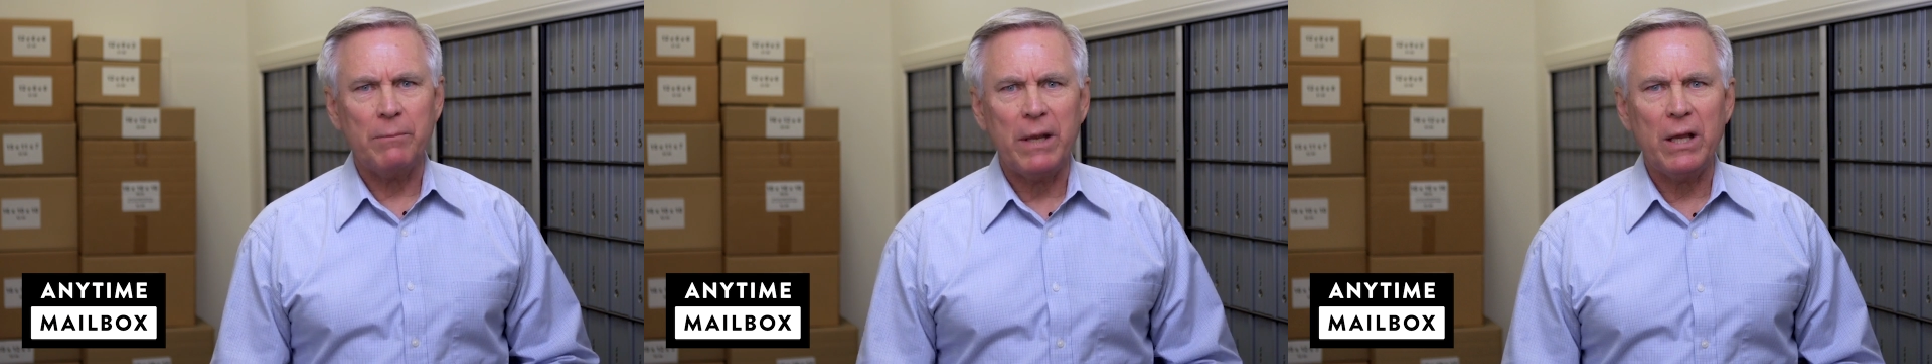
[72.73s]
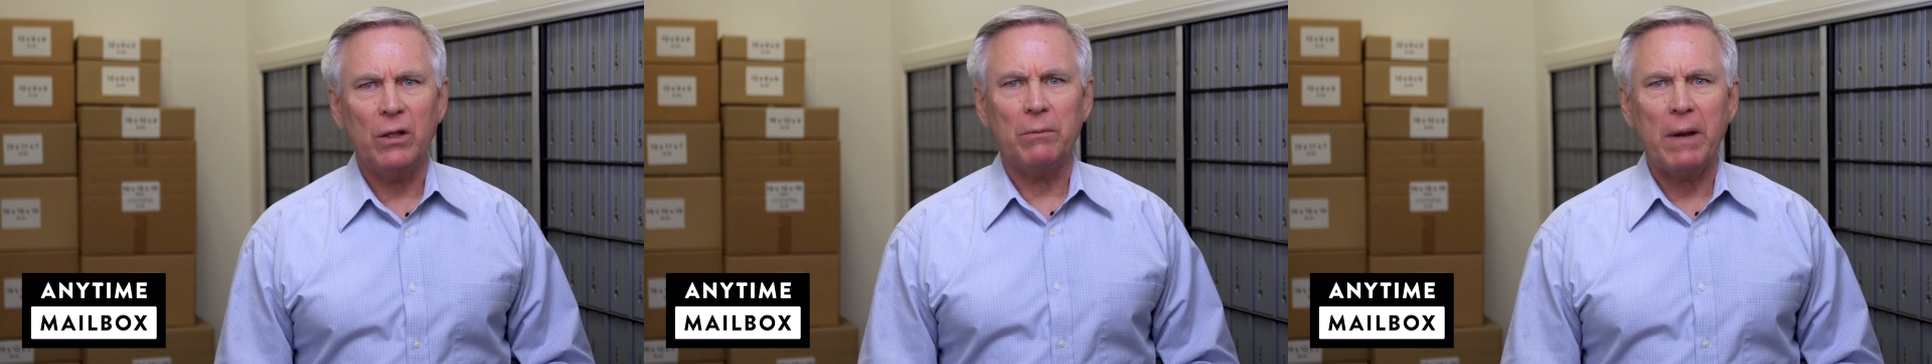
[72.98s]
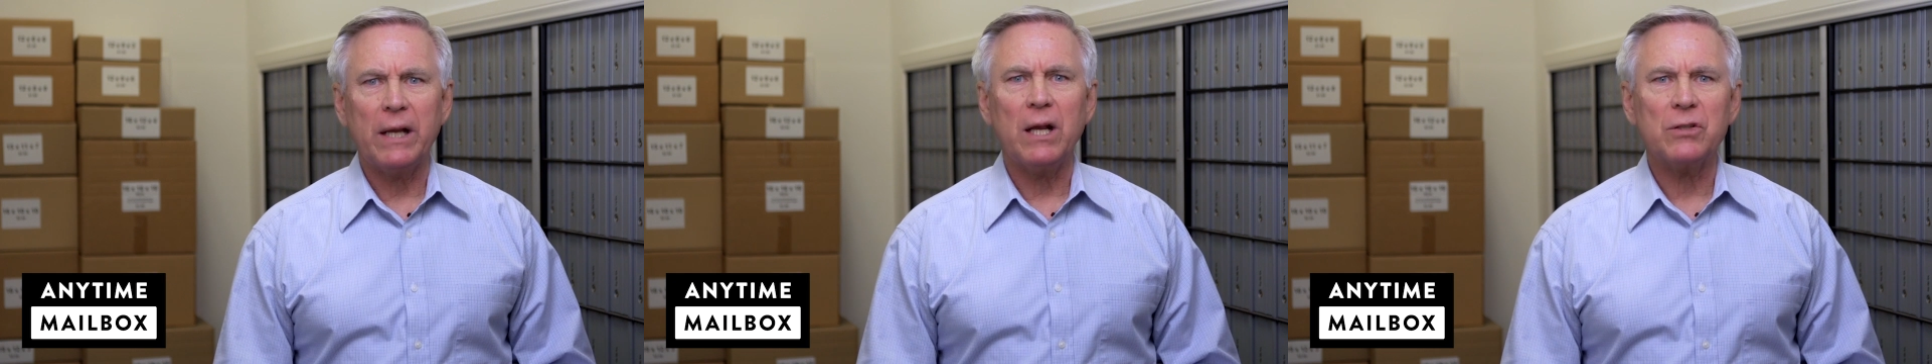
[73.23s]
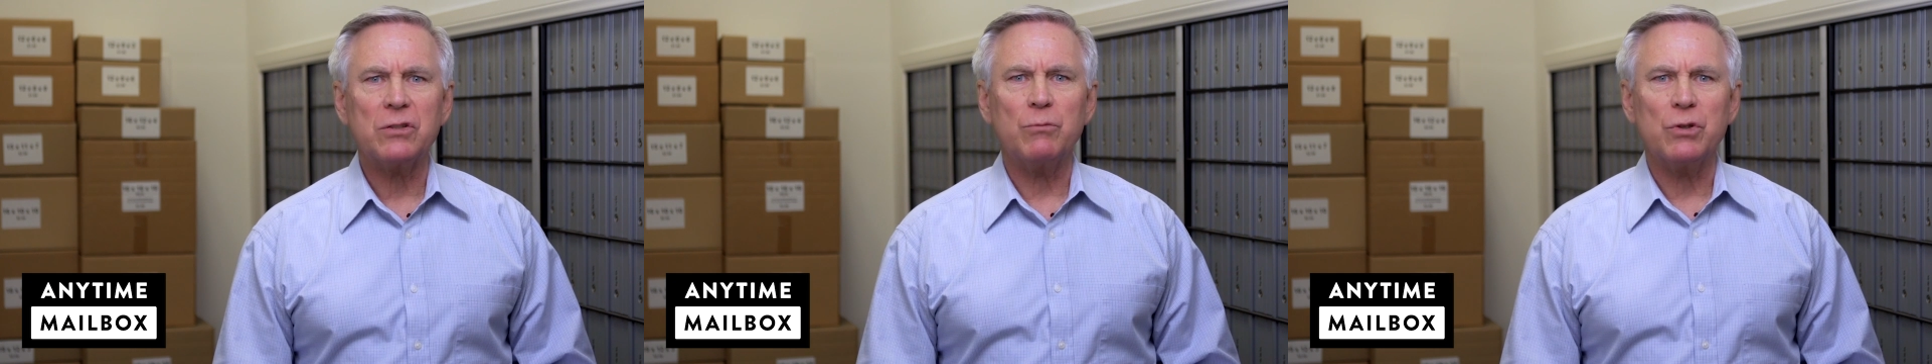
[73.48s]
the mail to my
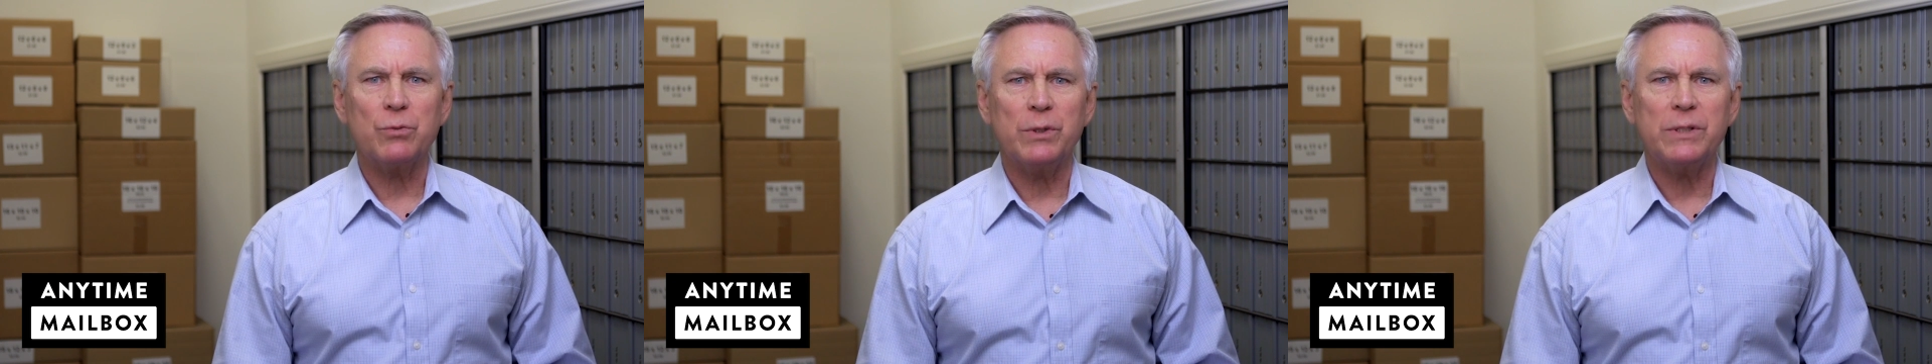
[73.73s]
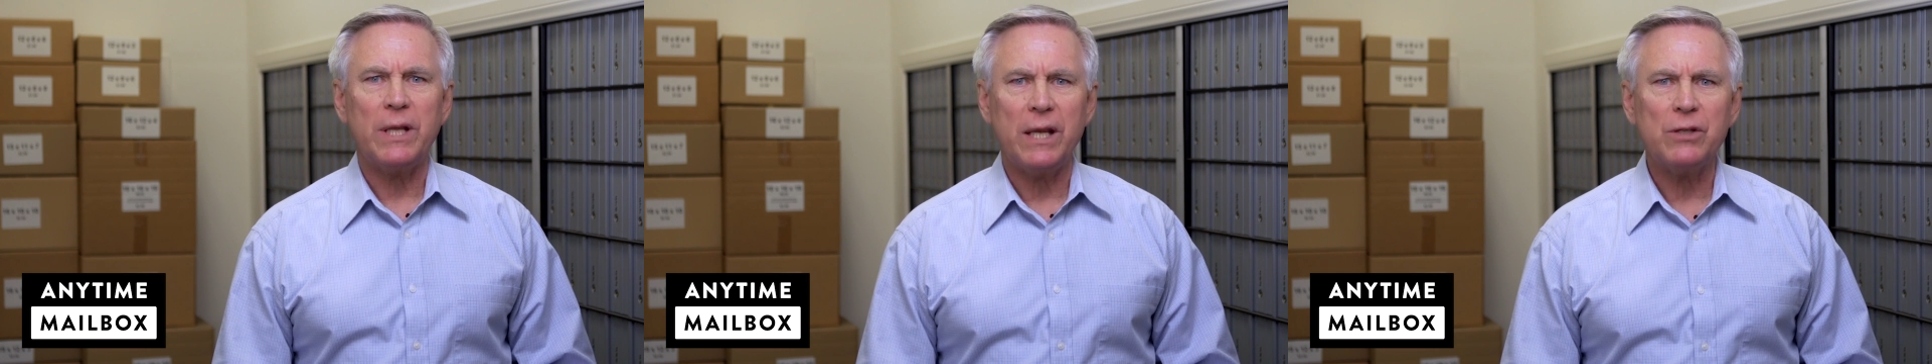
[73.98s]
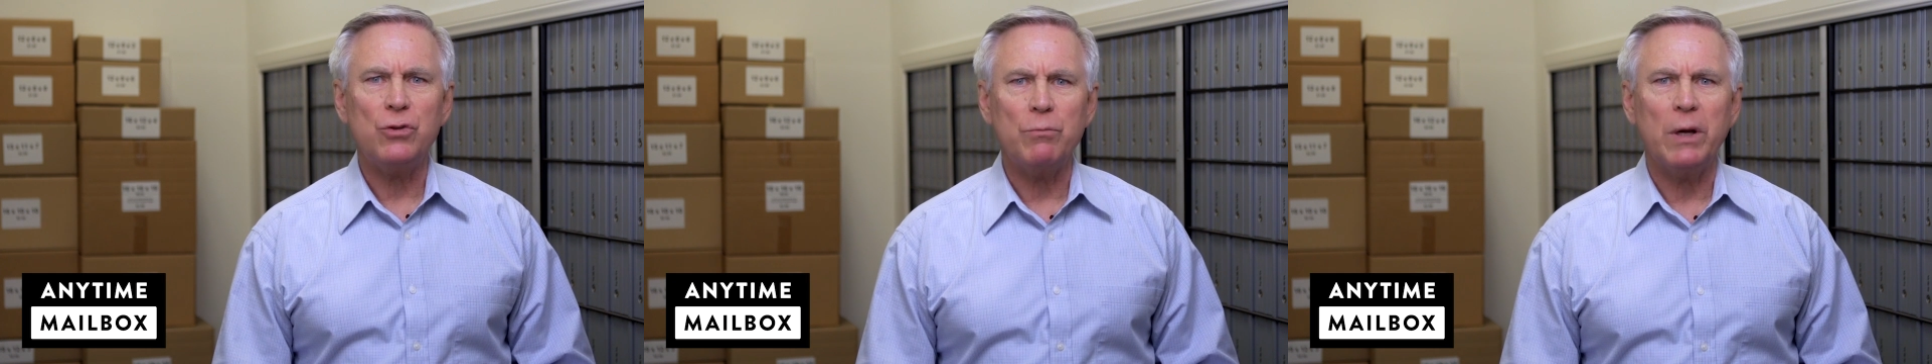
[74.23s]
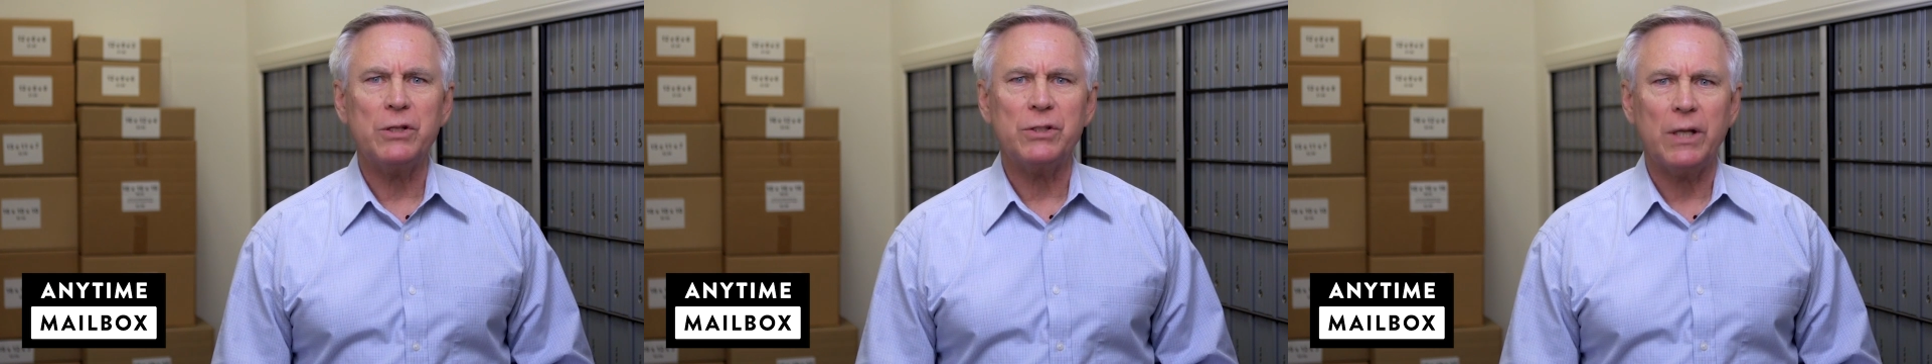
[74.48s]
customers would take too
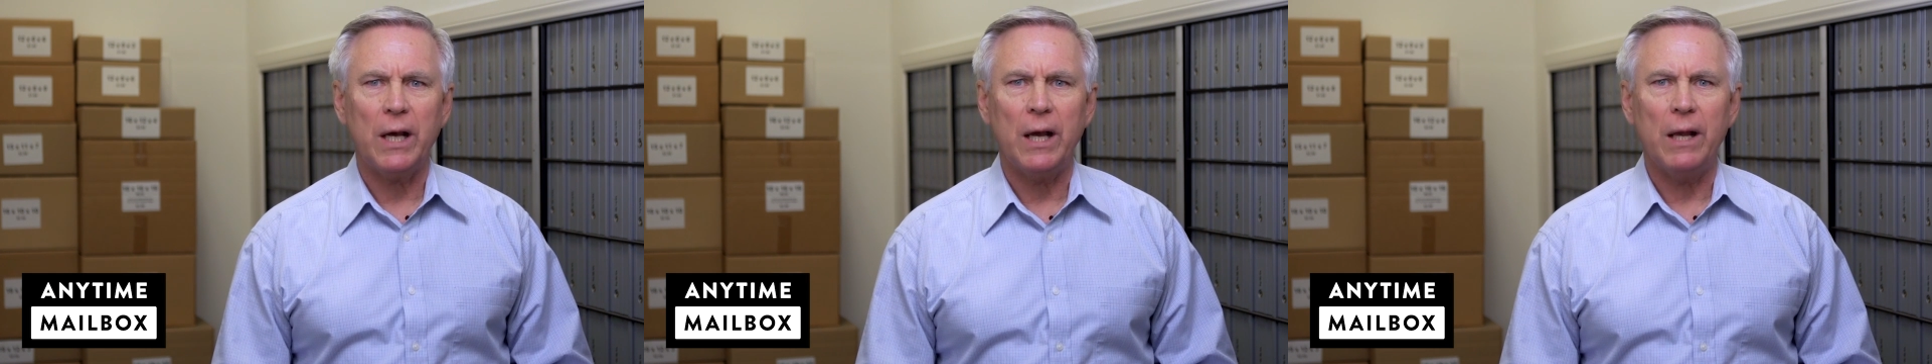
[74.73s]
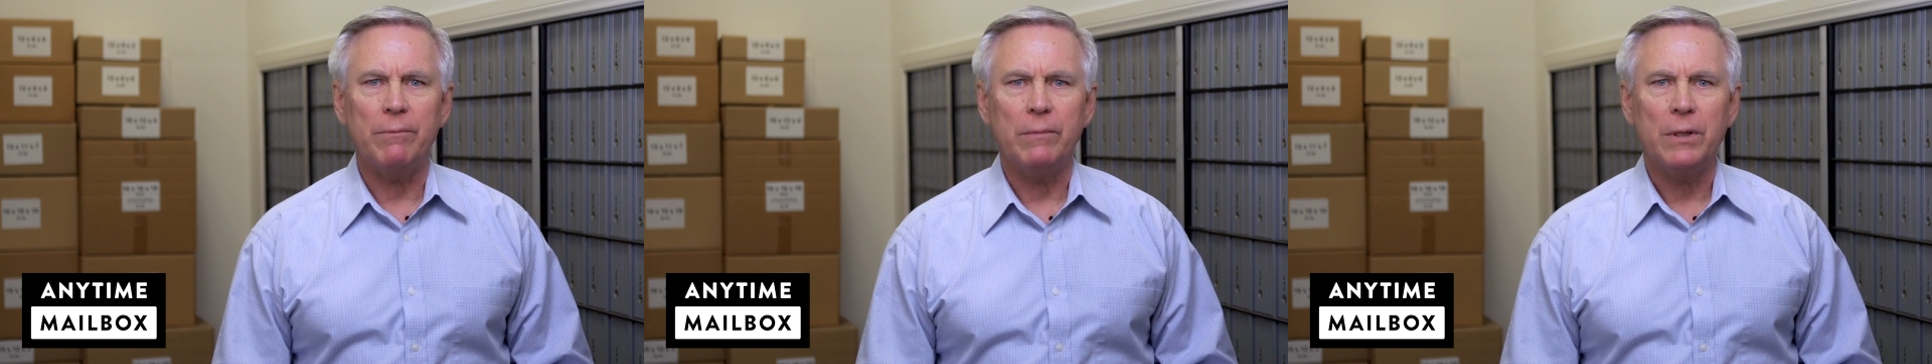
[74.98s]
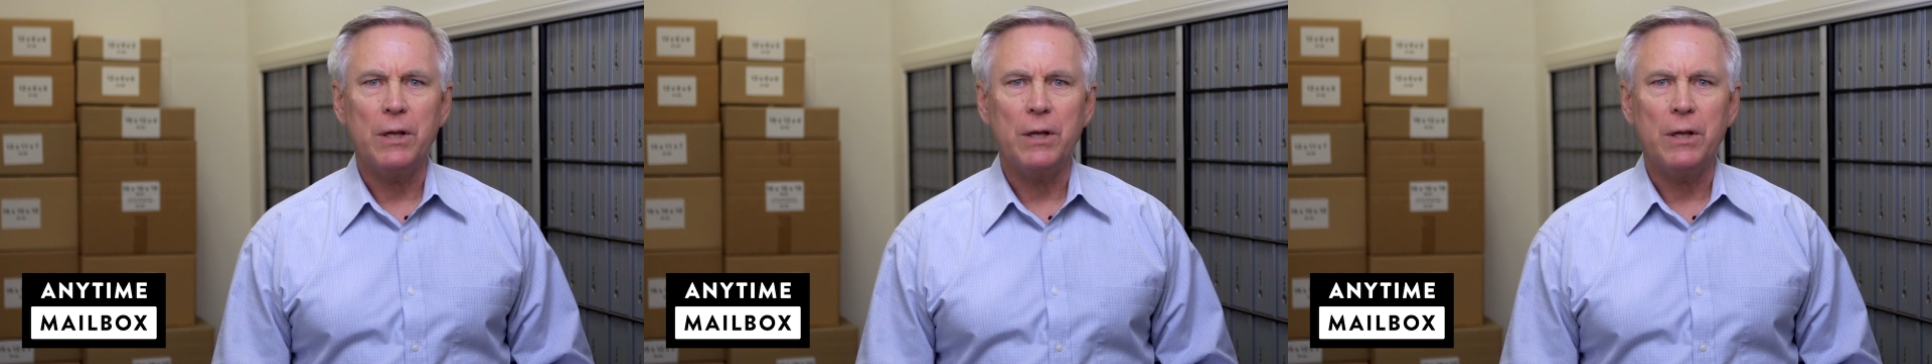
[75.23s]
much time.